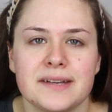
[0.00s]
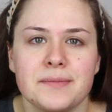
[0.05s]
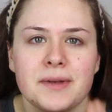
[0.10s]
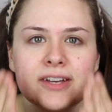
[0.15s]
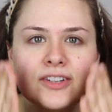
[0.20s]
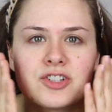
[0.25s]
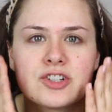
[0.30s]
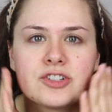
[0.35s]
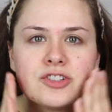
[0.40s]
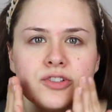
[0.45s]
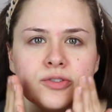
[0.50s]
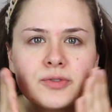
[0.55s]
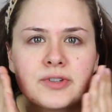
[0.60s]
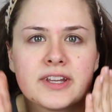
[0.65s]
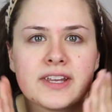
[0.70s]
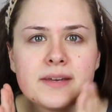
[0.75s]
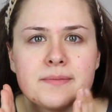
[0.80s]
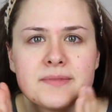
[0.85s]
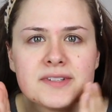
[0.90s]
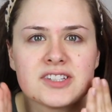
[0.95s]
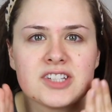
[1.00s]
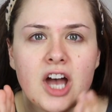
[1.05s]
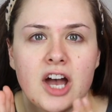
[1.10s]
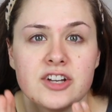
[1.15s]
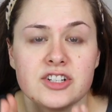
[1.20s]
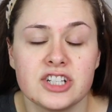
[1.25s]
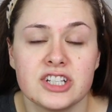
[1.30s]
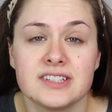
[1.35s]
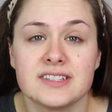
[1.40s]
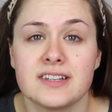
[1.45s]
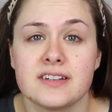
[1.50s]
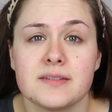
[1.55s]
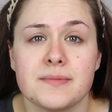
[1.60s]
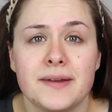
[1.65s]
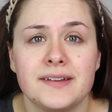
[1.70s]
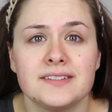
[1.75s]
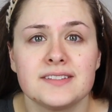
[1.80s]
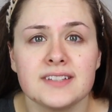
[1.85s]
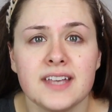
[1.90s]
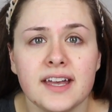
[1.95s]
I make sure to really massage this into
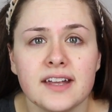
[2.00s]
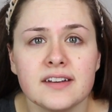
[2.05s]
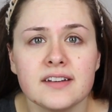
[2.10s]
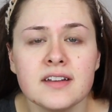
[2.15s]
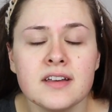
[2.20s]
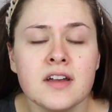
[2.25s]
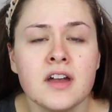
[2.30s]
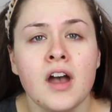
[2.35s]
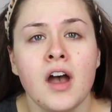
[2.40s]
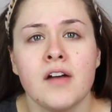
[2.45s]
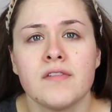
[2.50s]
my skin